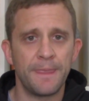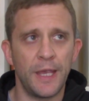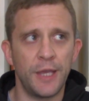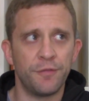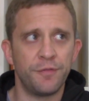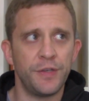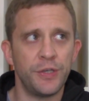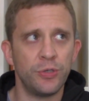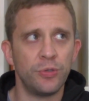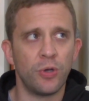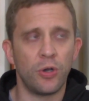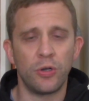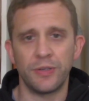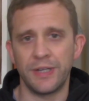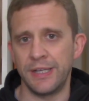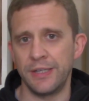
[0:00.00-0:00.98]
If you
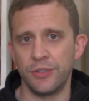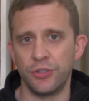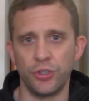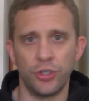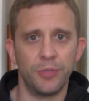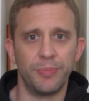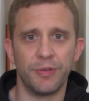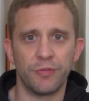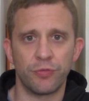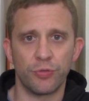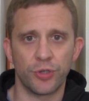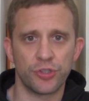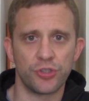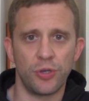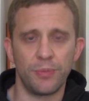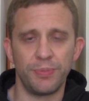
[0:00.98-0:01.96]
are in Durban, for
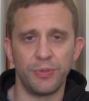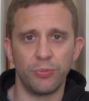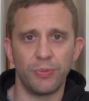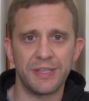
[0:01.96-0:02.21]
example,